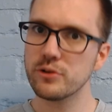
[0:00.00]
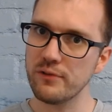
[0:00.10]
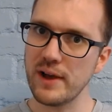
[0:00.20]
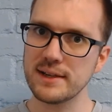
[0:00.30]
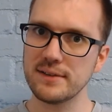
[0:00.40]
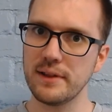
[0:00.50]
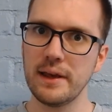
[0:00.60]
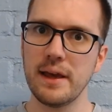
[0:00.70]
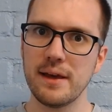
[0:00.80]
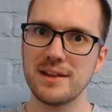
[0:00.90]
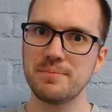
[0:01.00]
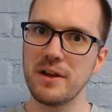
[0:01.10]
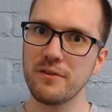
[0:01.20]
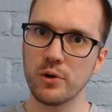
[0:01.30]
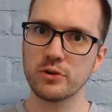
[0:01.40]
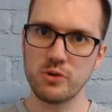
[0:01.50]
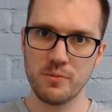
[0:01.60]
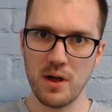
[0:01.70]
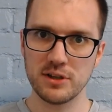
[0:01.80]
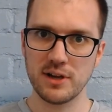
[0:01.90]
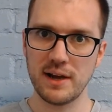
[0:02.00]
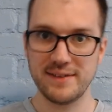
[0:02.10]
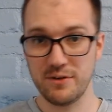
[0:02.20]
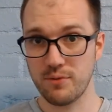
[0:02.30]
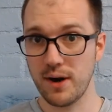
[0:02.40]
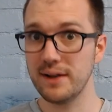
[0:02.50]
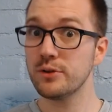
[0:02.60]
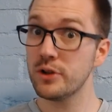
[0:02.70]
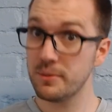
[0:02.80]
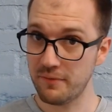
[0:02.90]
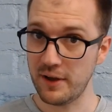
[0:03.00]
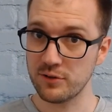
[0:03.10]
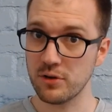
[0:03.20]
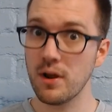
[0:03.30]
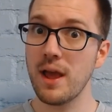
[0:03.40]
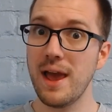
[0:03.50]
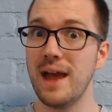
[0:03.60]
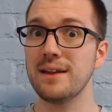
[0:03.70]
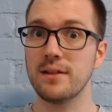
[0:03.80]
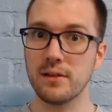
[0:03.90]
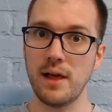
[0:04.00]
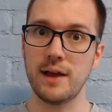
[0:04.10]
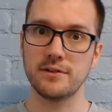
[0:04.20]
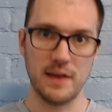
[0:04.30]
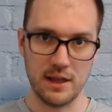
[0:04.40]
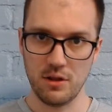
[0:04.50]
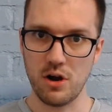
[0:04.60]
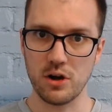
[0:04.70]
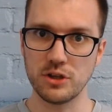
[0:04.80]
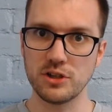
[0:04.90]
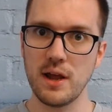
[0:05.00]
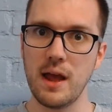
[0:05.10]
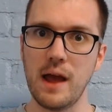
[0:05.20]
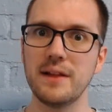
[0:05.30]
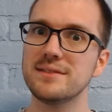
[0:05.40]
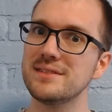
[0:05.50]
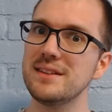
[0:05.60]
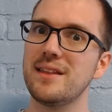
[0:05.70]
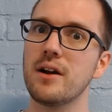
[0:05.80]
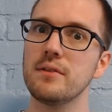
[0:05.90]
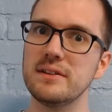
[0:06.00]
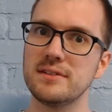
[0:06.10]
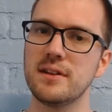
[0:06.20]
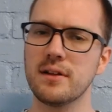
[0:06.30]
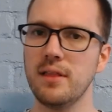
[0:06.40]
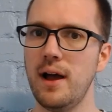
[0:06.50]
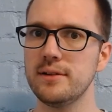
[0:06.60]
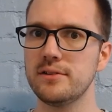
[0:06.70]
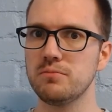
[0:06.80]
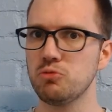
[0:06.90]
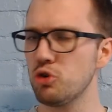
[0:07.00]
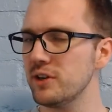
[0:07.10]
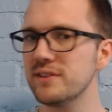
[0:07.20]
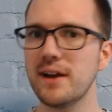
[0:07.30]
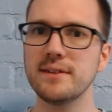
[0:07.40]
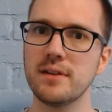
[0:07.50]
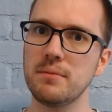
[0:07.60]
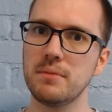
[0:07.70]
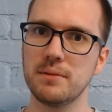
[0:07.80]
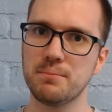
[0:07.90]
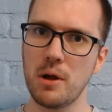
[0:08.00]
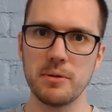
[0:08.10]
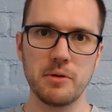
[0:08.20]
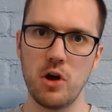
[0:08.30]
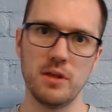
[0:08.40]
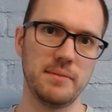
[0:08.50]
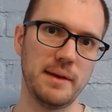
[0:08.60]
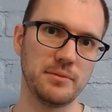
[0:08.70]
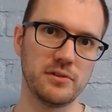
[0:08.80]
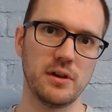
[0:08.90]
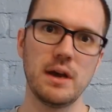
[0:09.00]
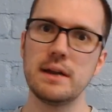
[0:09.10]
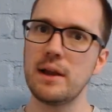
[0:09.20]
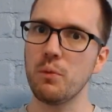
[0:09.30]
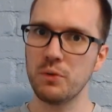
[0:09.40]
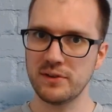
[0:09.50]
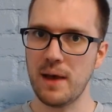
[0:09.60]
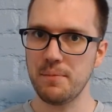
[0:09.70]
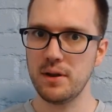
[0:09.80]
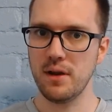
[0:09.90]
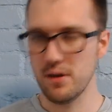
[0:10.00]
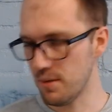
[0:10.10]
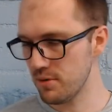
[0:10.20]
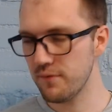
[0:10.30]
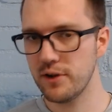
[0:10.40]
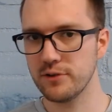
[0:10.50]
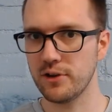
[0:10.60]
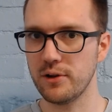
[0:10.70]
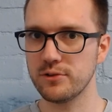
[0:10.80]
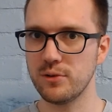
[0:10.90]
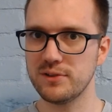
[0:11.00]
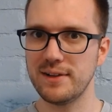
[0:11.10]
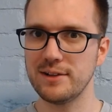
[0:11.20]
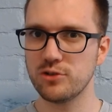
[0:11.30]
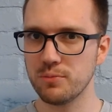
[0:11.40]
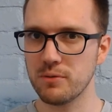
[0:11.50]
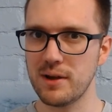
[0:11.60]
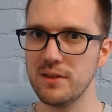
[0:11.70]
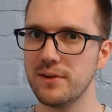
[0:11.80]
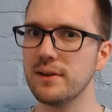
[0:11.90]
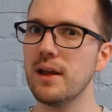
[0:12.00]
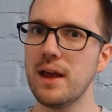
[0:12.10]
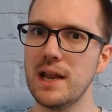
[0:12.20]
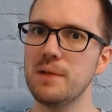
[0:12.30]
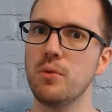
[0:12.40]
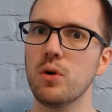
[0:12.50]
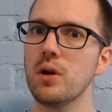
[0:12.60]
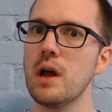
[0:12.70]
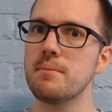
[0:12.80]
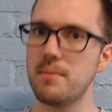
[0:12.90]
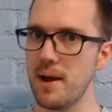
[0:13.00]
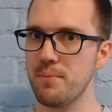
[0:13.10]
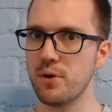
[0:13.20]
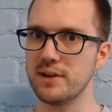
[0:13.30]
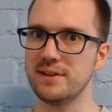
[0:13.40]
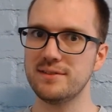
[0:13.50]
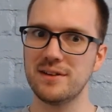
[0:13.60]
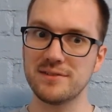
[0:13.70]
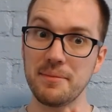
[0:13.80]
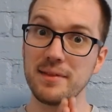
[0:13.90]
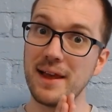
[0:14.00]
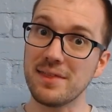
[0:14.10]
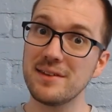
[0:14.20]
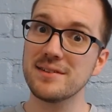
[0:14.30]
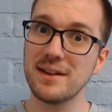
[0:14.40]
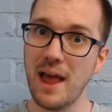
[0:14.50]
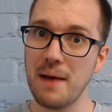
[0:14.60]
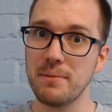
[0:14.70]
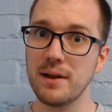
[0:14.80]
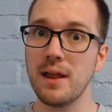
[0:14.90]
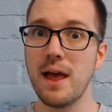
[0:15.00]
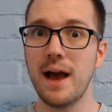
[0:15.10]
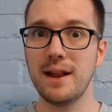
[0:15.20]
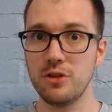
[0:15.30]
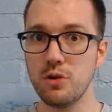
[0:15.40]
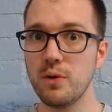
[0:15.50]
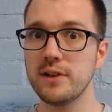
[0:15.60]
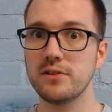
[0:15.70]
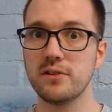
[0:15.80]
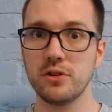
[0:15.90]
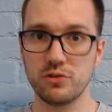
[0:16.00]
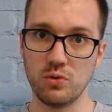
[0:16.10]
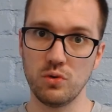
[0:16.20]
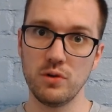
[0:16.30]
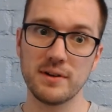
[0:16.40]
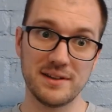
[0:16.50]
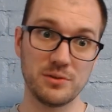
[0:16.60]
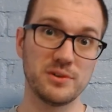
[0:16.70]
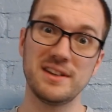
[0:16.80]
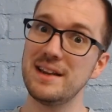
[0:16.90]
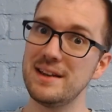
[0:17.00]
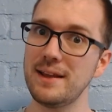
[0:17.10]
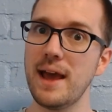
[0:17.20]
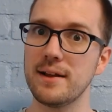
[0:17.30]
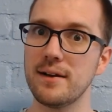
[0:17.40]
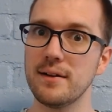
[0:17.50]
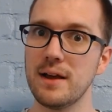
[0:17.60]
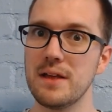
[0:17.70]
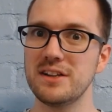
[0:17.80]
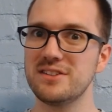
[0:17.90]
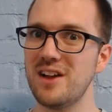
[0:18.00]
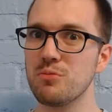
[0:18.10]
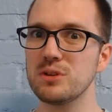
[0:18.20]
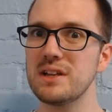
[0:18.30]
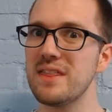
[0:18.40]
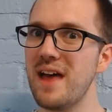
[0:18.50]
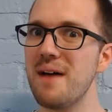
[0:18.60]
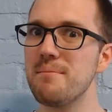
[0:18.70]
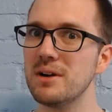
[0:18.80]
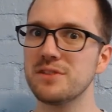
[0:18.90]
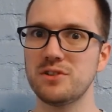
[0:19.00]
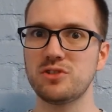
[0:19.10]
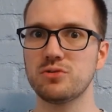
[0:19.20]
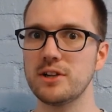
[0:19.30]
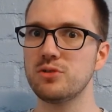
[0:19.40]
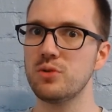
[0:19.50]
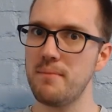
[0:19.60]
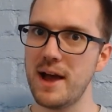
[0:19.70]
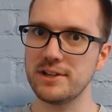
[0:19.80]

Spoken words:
So effectively, he's being forced to apologize in writing to the professor and to the class at large, and then sit there and listen to the class criticize him and probably call him names. Now, this happened a number of years ago, so it's not super relevant anymore. But my point is that if something like this can happen at a US school, because this was in Indiana, then it's not really that much of a stretch to